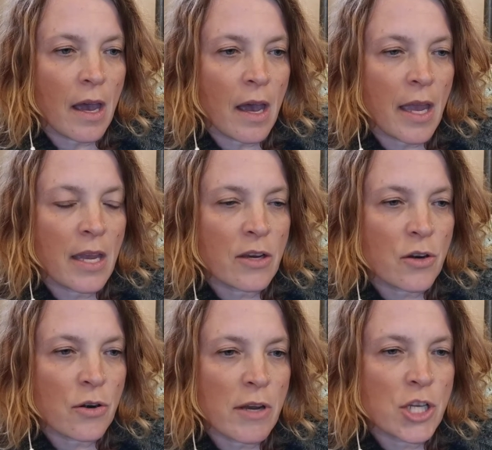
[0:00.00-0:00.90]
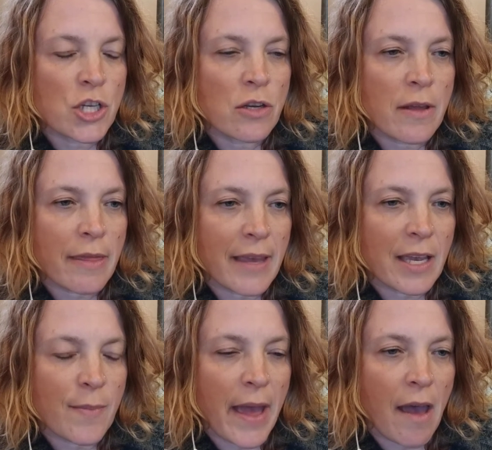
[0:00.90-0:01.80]
I encourage you to think
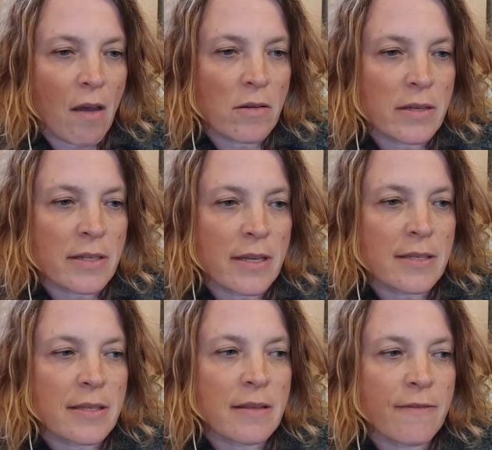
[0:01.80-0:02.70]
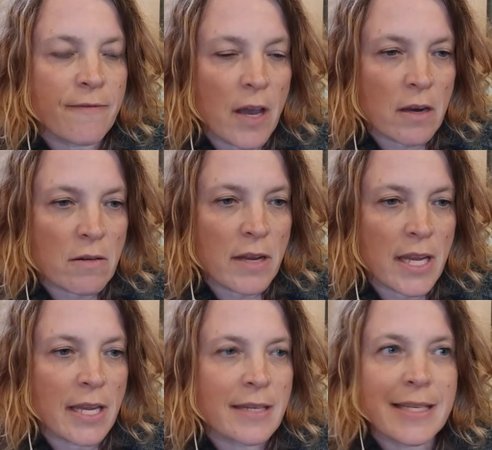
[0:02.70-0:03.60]
about, does the
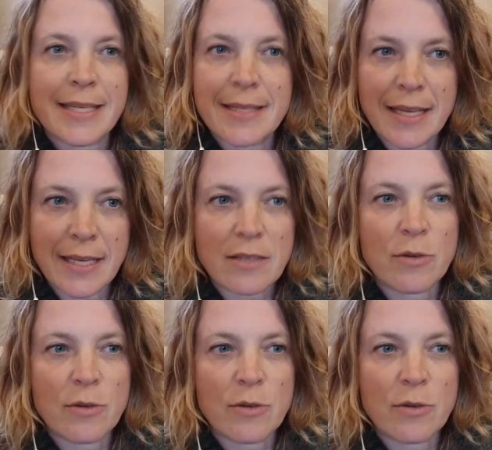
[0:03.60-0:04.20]
fuckery, deceit,